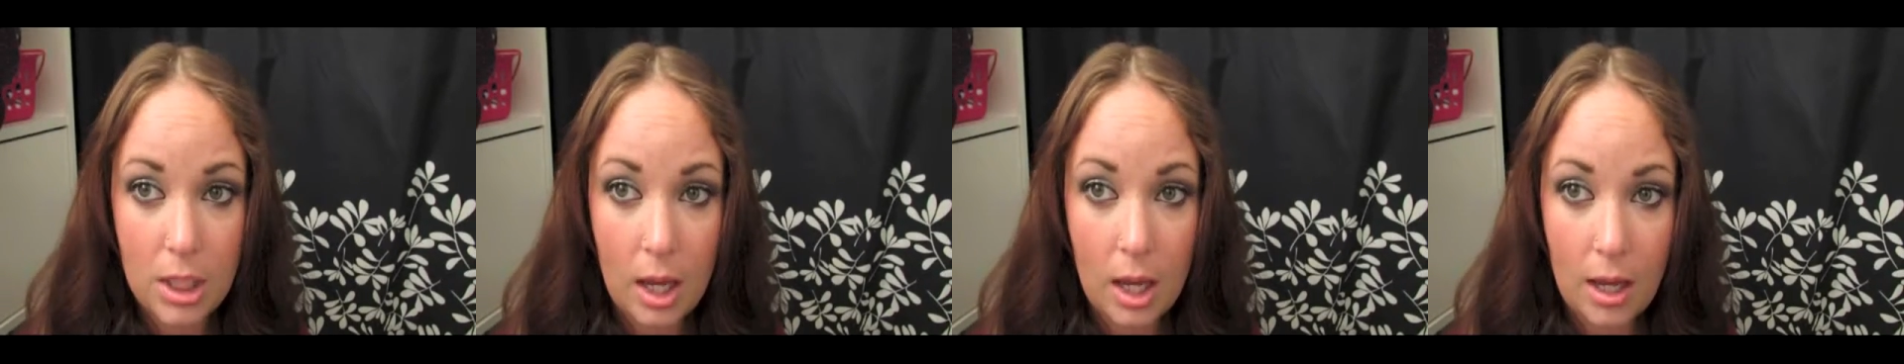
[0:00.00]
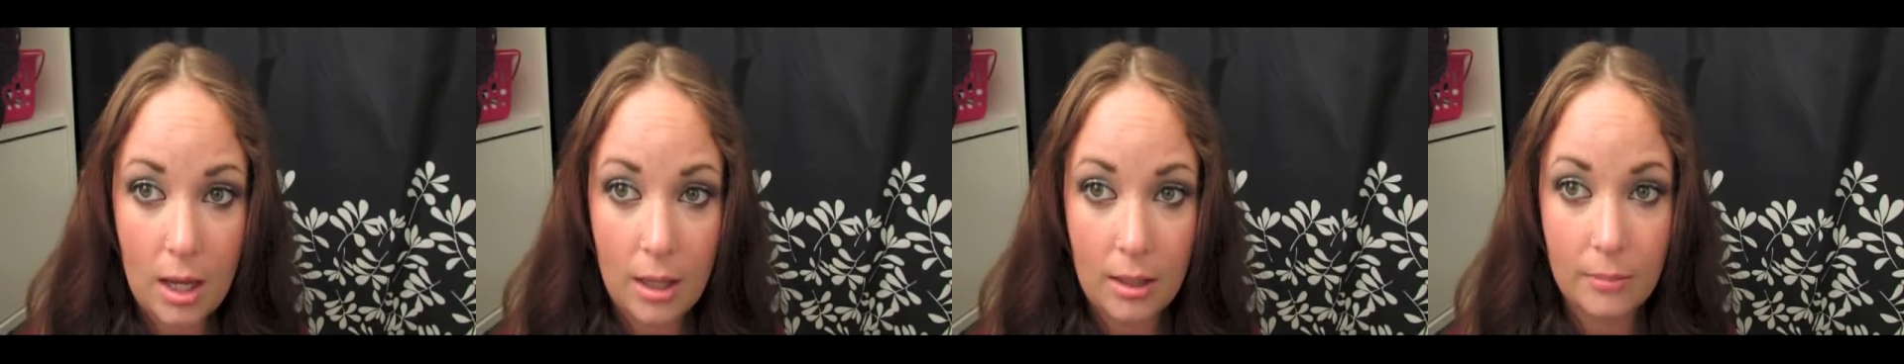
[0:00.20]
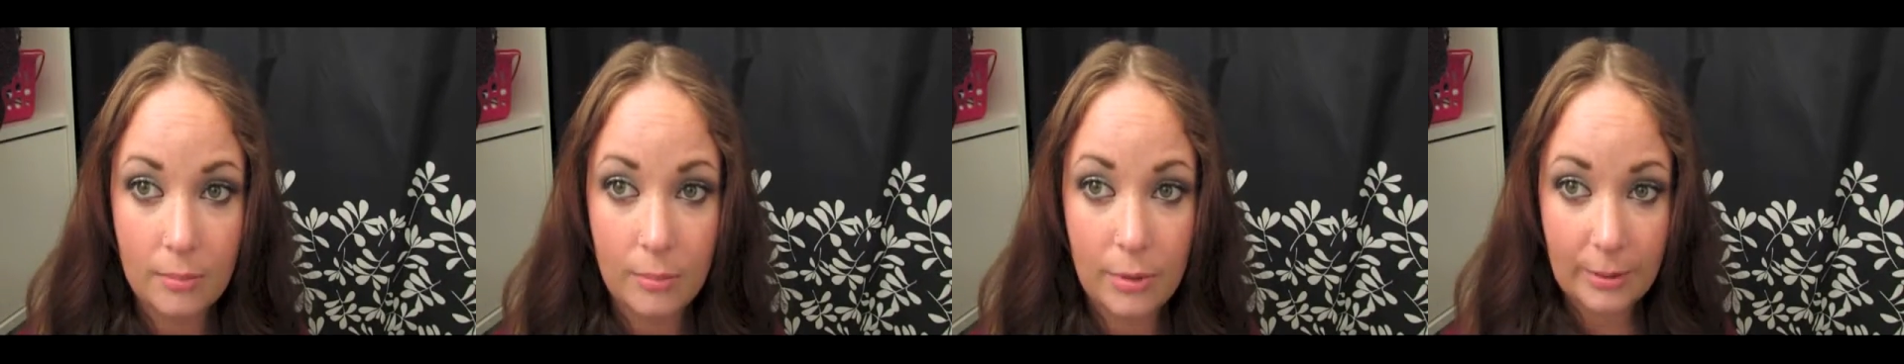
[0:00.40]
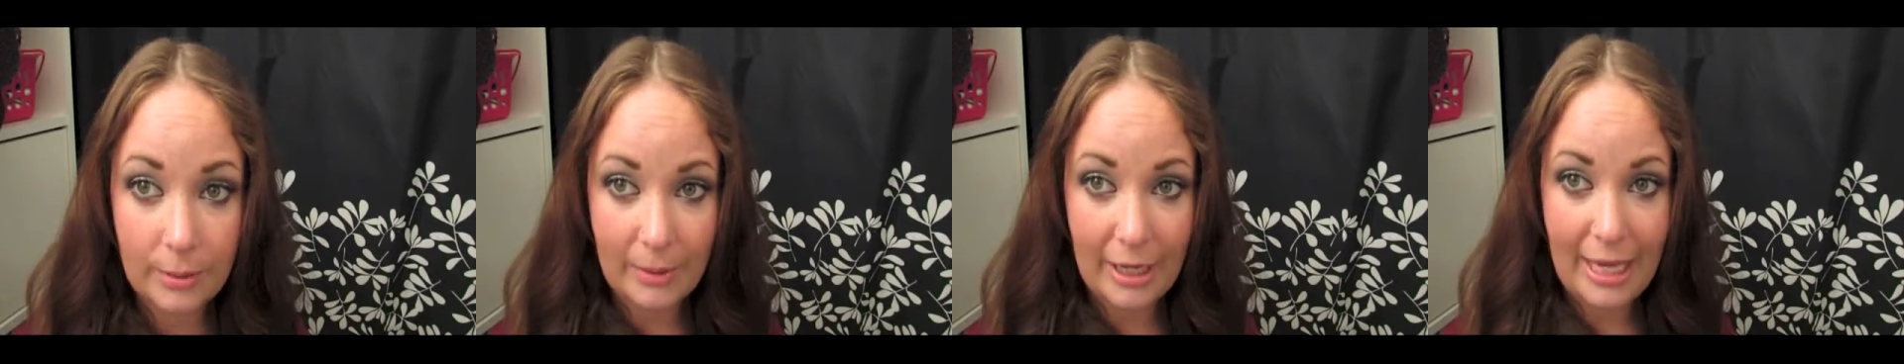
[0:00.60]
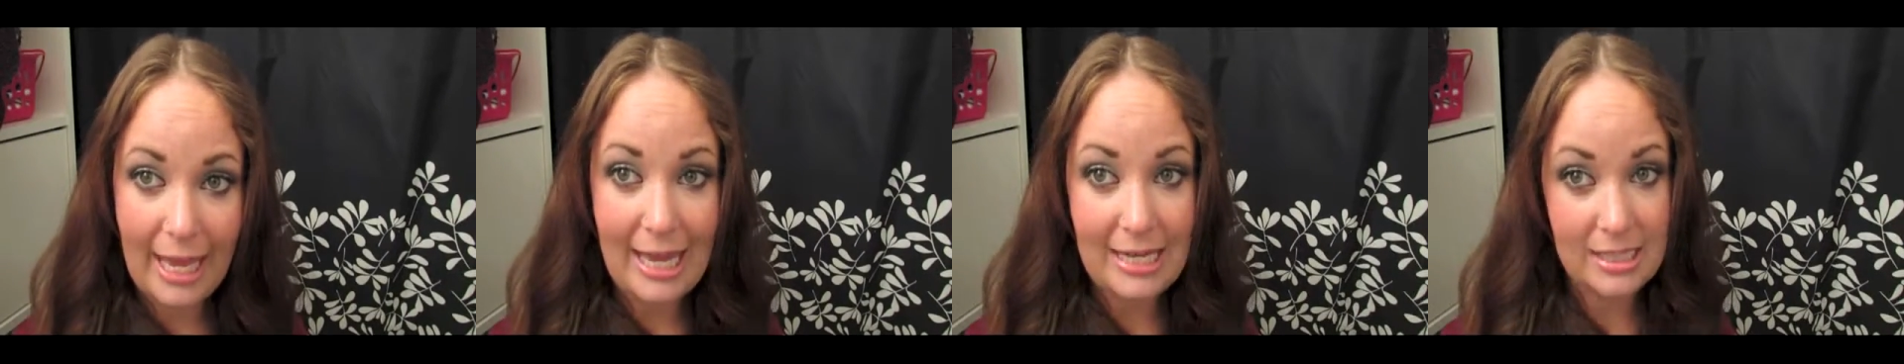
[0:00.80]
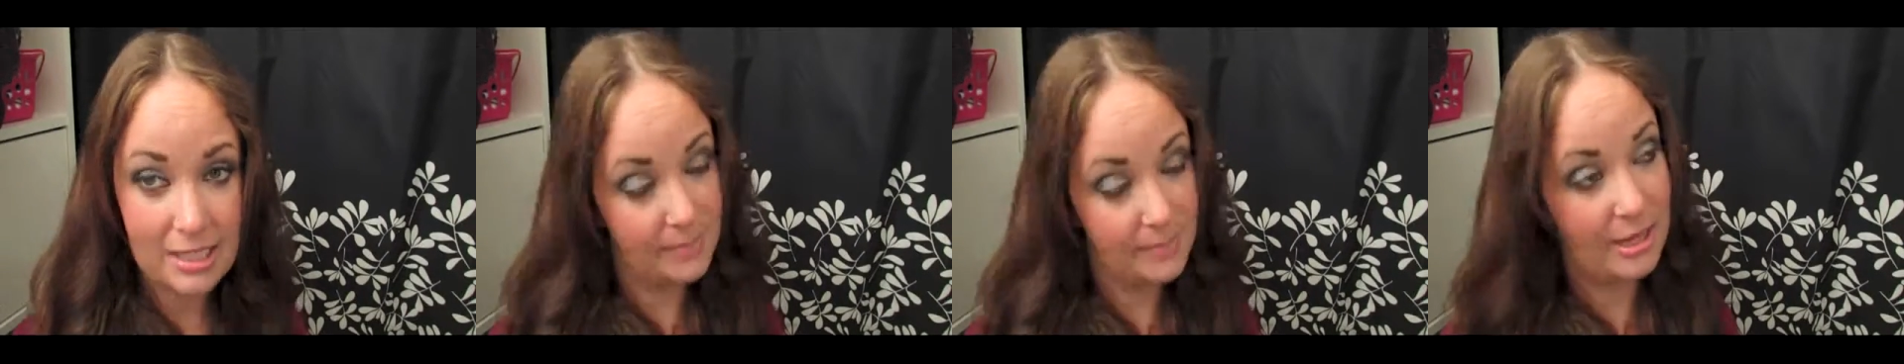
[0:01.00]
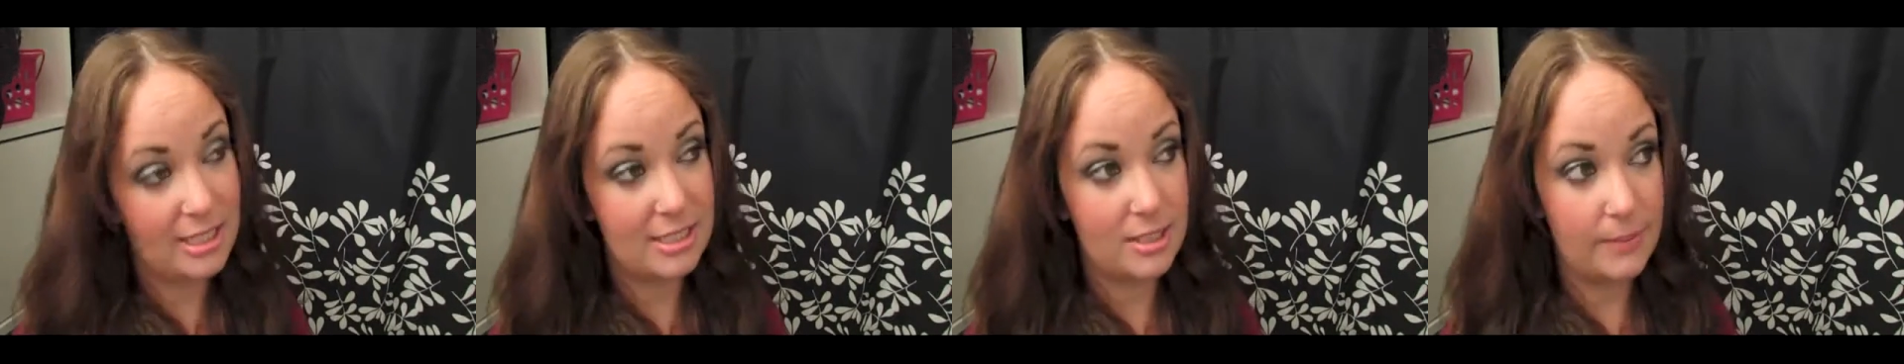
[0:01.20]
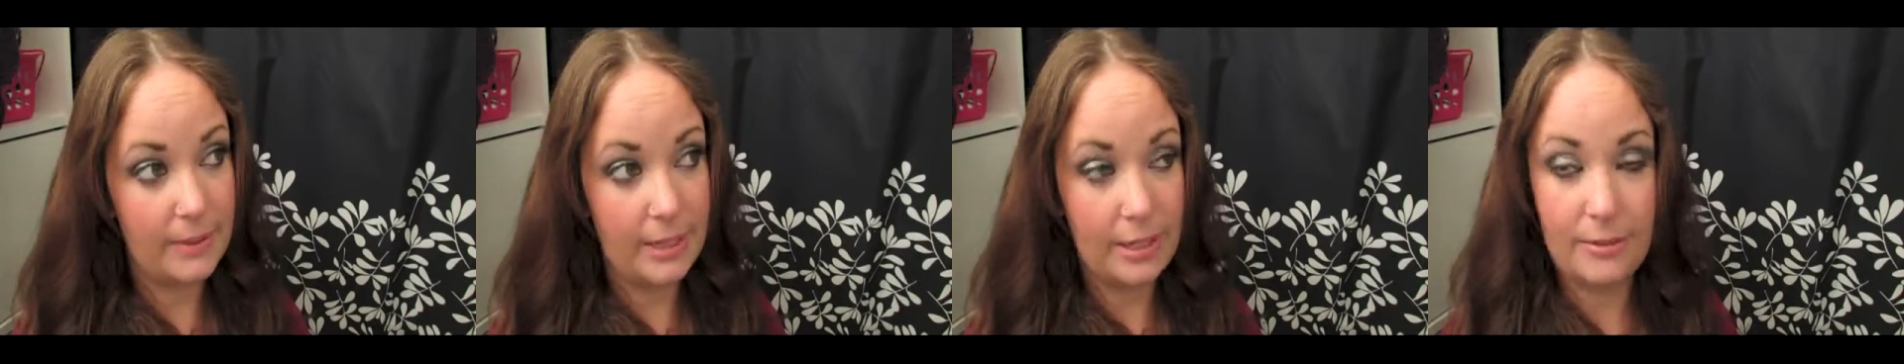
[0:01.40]
um, when my auntie
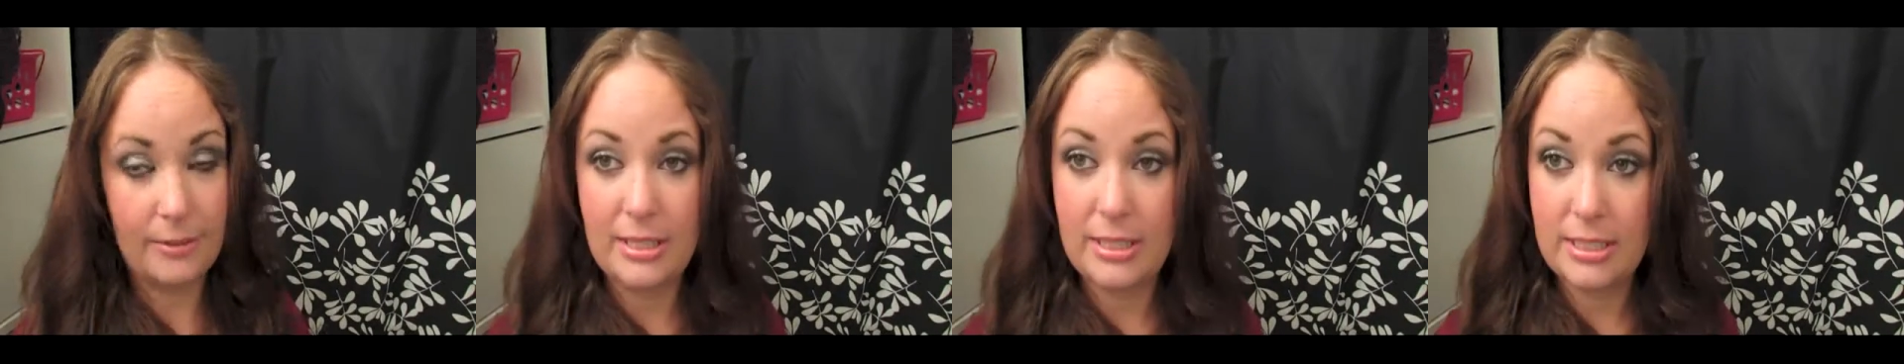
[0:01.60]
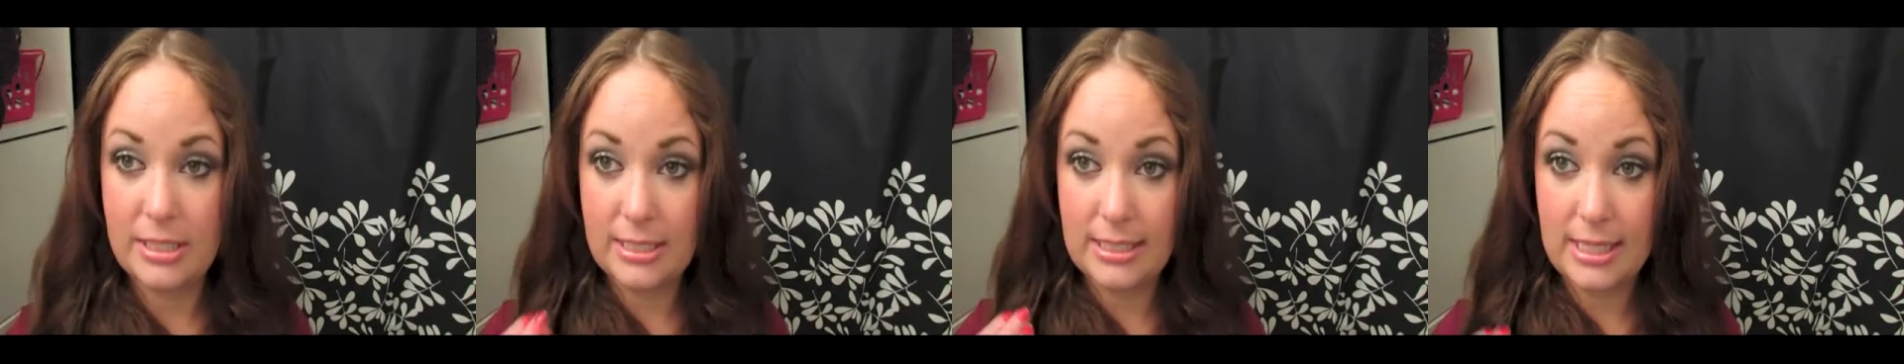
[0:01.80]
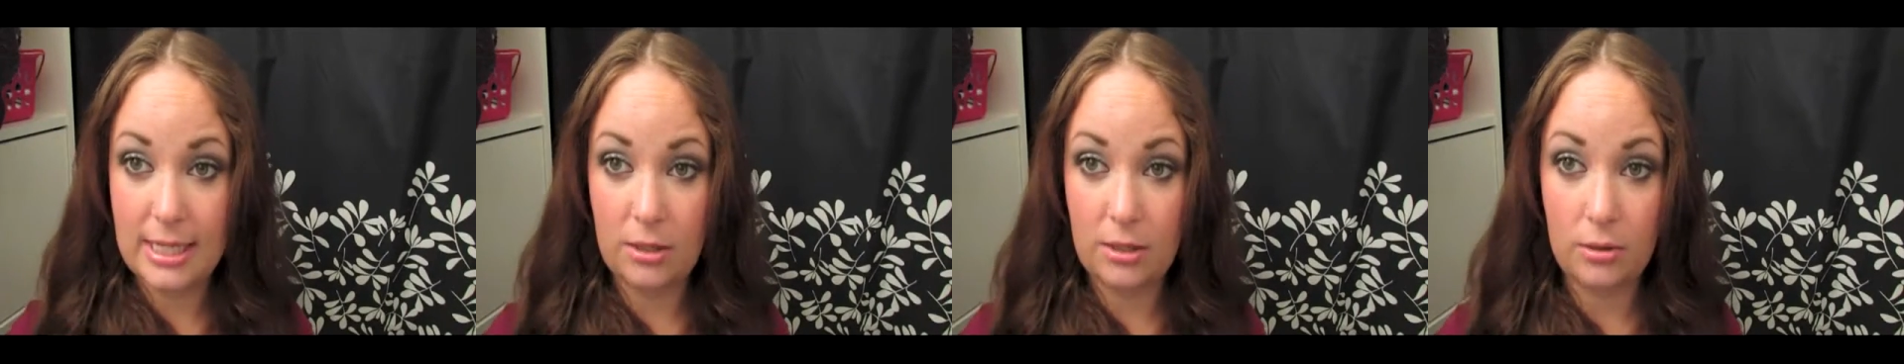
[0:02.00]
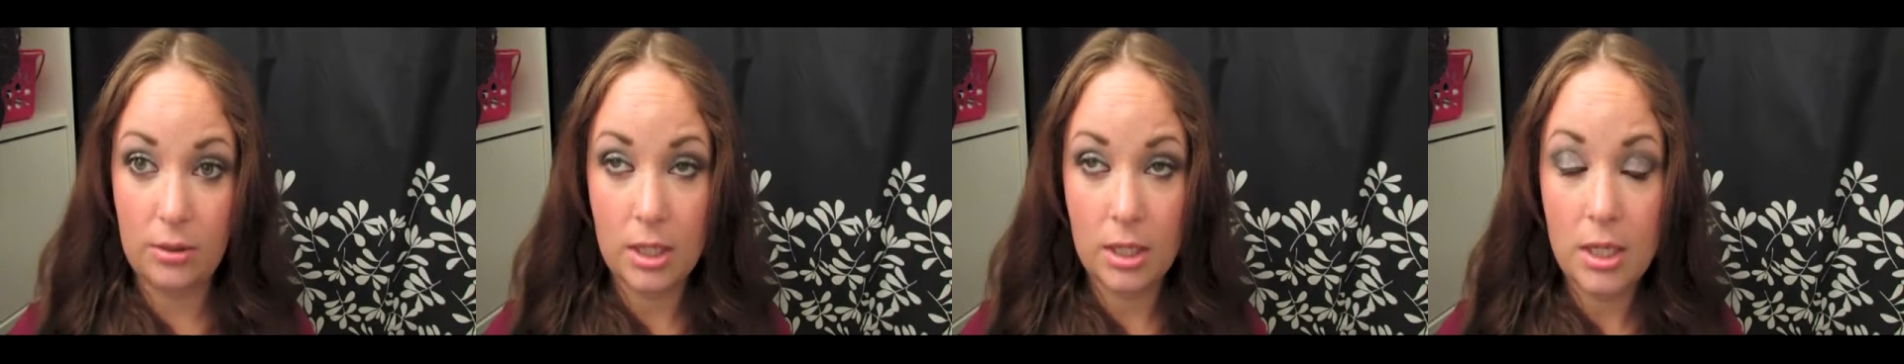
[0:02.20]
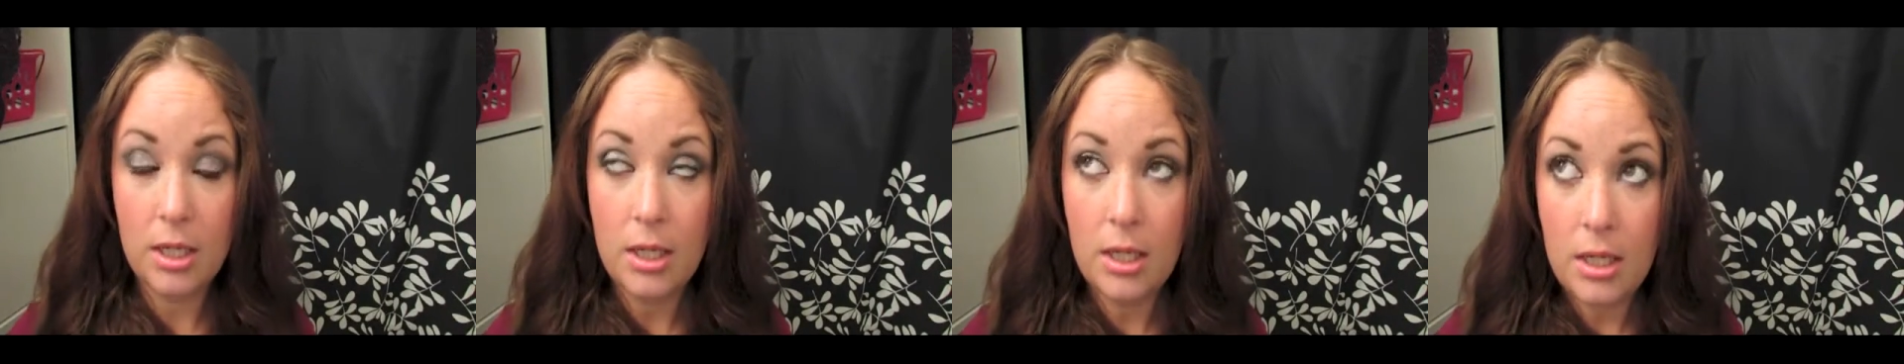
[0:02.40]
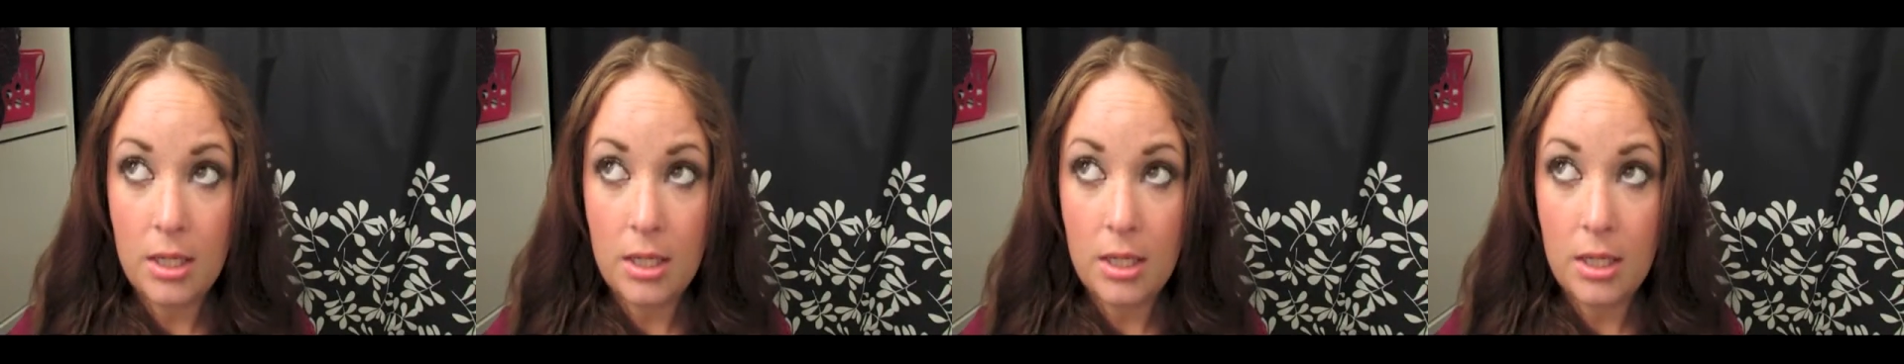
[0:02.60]
passed away, I went down